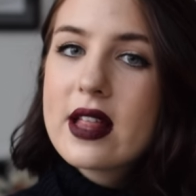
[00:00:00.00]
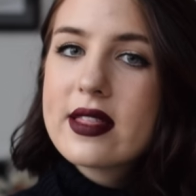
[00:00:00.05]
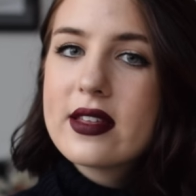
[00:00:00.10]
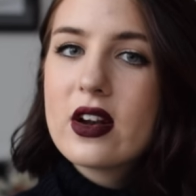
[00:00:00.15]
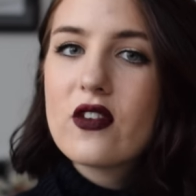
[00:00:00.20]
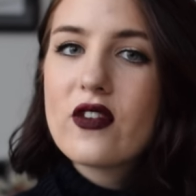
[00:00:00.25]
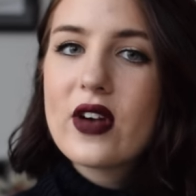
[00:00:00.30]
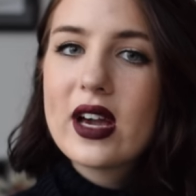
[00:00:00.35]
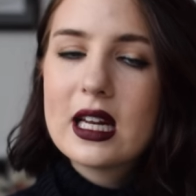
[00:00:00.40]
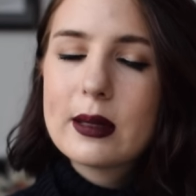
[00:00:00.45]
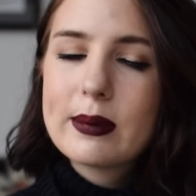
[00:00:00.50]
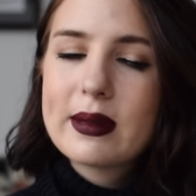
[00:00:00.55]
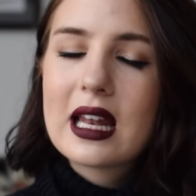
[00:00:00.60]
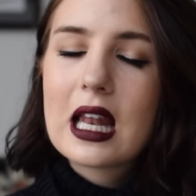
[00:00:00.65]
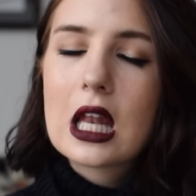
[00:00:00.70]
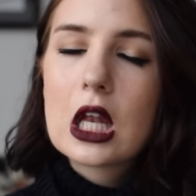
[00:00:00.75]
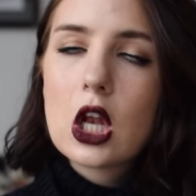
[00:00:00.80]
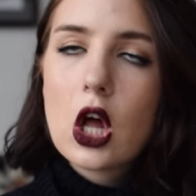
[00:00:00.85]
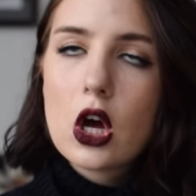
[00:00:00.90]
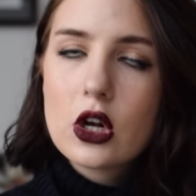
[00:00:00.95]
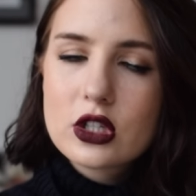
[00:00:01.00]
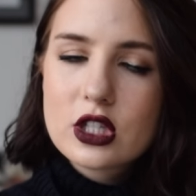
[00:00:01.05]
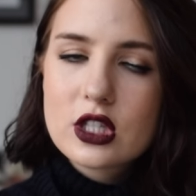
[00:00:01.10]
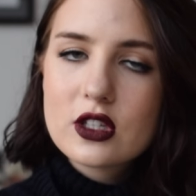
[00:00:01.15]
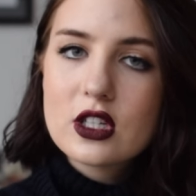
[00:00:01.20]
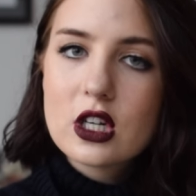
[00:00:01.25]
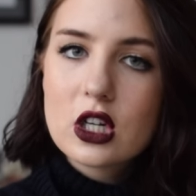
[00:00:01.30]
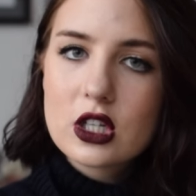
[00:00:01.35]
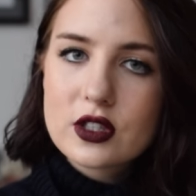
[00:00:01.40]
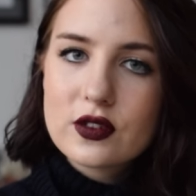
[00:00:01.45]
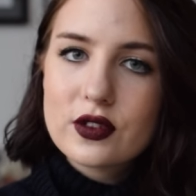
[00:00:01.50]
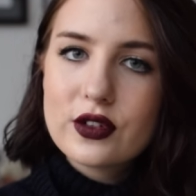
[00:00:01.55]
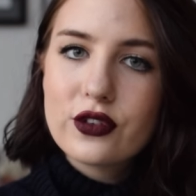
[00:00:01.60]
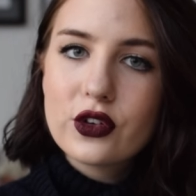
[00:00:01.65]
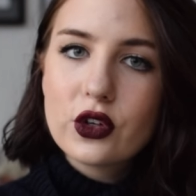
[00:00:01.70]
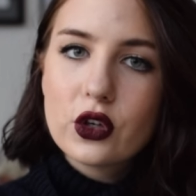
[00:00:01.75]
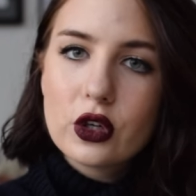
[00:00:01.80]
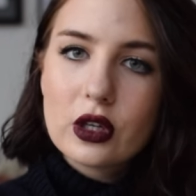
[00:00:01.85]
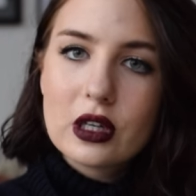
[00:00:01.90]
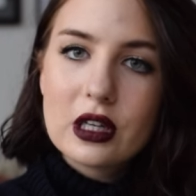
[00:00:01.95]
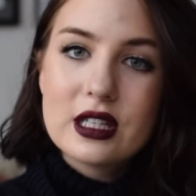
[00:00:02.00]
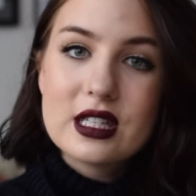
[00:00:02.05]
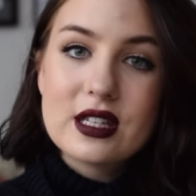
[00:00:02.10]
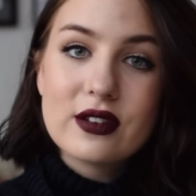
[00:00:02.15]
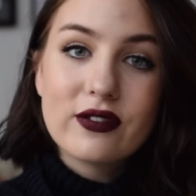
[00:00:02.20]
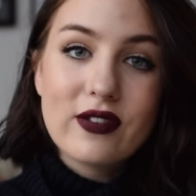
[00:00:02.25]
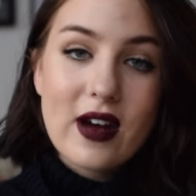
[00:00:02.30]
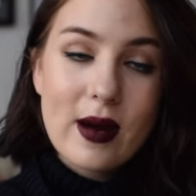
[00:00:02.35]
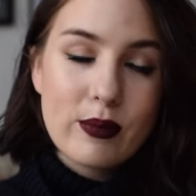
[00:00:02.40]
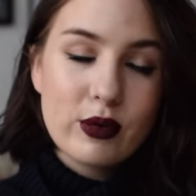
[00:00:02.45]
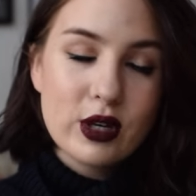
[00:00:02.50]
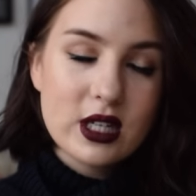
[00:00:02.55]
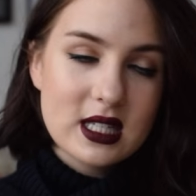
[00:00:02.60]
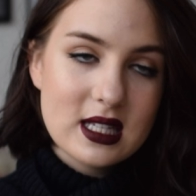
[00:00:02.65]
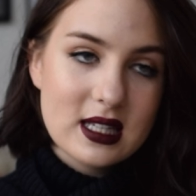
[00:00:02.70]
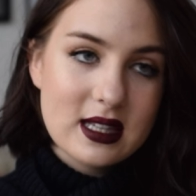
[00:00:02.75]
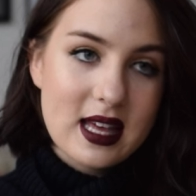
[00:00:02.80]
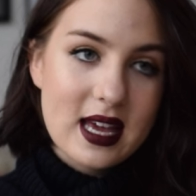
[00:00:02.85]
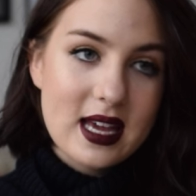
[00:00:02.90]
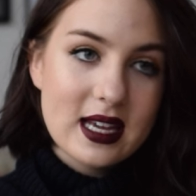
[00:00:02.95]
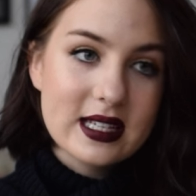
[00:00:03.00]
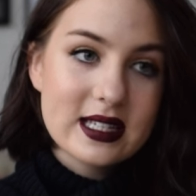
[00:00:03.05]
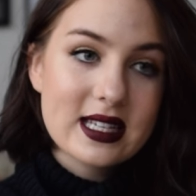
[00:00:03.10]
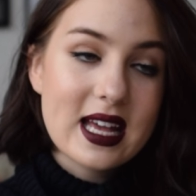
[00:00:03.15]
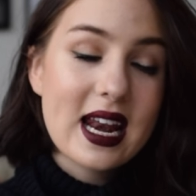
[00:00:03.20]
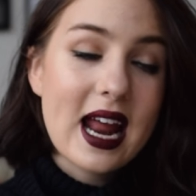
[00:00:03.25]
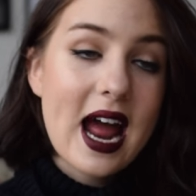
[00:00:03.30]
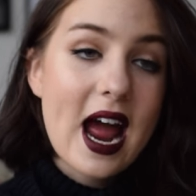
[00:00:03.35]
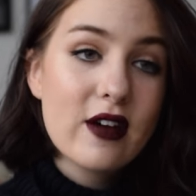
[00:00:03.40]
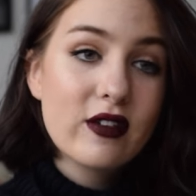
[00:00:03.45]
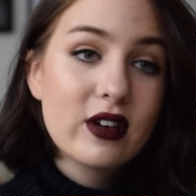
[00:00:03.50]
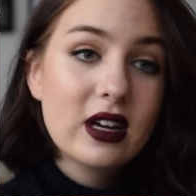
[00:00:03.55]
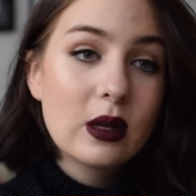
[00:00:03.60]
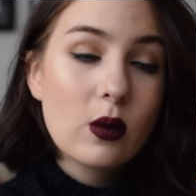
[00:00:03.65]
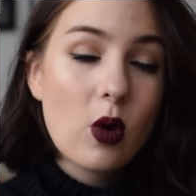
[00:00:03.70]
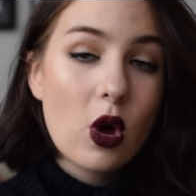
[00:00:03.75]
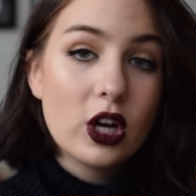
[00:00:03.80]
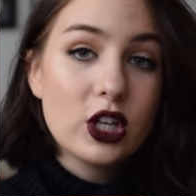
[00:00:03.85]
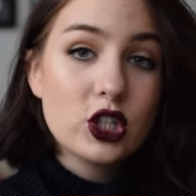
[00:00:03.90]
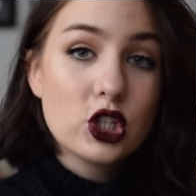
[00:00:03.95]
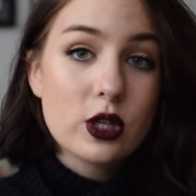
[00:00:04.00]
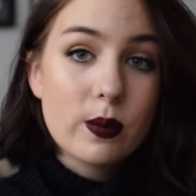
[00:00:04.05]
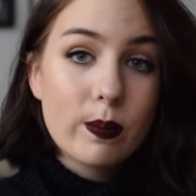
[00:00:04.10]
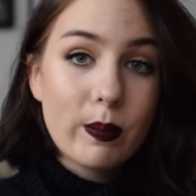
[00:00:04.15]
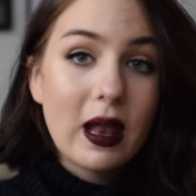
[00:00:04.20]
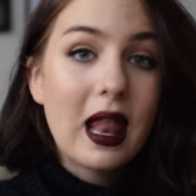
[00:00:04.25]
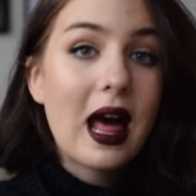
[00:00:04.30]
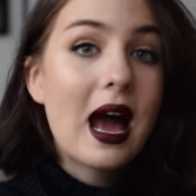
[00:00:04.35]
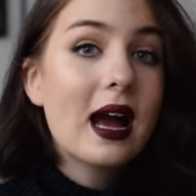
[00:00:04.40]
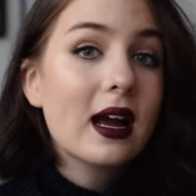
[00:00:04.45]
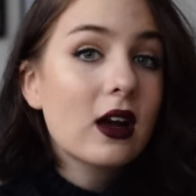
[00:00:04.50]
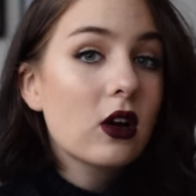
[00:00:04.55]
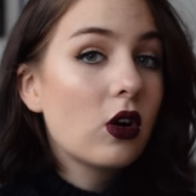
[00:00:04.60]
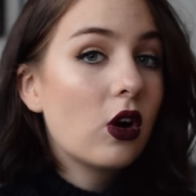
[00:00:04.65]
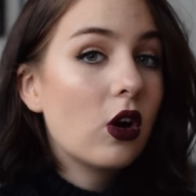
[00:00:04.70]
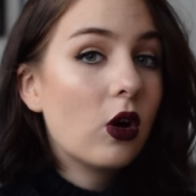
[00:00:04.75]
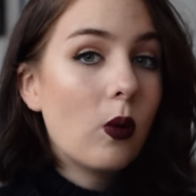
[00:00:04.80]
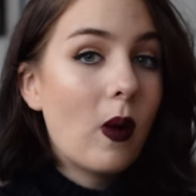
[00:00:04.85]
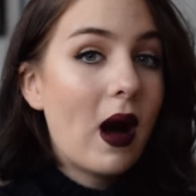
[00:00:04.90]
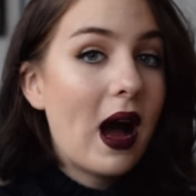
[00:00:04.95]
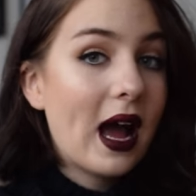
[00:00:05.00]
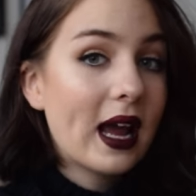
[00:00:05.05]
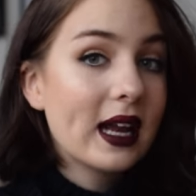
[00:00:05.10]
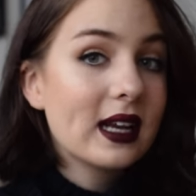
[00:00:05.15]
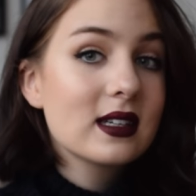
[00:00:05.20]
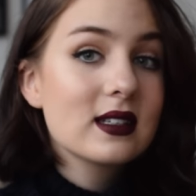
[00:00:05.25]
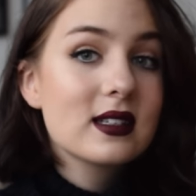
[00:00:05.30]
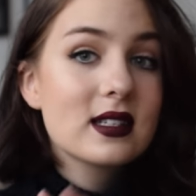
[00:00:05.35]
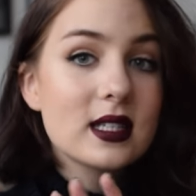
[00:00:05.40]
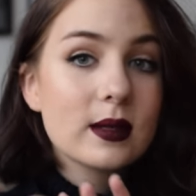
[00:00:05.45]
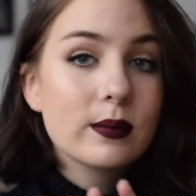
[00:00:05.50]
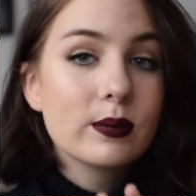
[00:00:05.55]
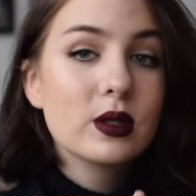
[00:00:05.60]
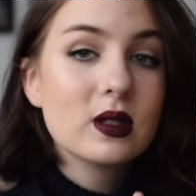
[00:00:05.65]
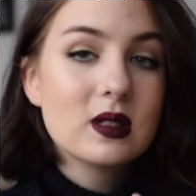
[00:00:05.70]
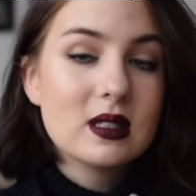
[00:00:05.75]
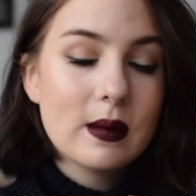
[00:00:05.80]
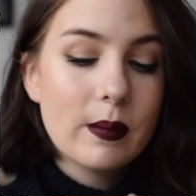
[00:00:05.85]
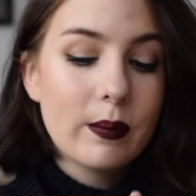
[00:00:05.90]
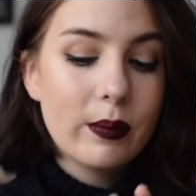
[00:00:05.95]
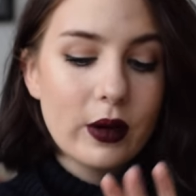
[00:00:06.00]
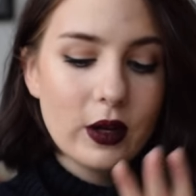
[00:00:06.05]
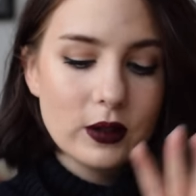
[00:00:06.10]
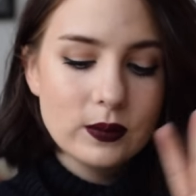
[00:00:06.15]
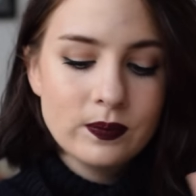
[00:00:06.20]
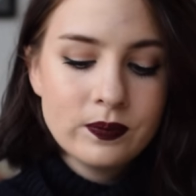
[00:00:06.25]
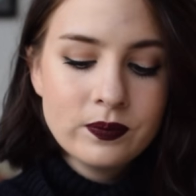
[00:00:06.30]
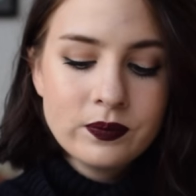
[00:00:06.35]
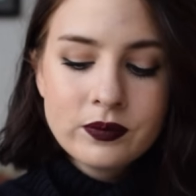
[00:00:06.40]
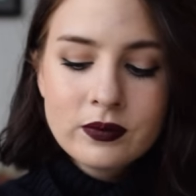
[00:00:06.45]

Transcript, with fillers: they're available in lots and lots of different colours and fabrics and things. And I really wanted just black or white, simple, simple.